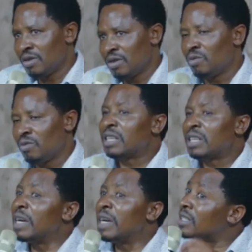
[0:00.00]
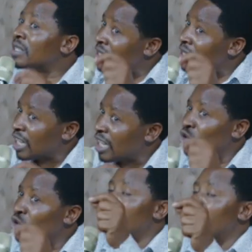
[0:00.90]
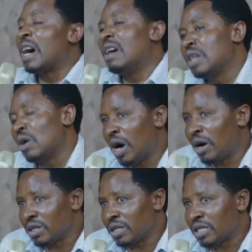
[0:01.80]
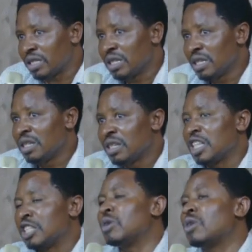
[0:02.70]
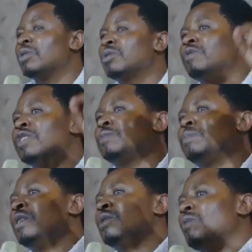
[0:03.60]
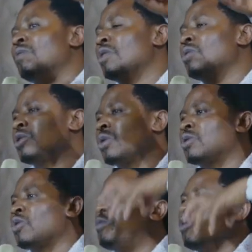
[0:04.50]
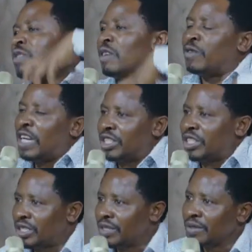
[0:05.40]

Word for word: What made Jesus to overcome the world is because of the Spirit of God was on top of the flesh.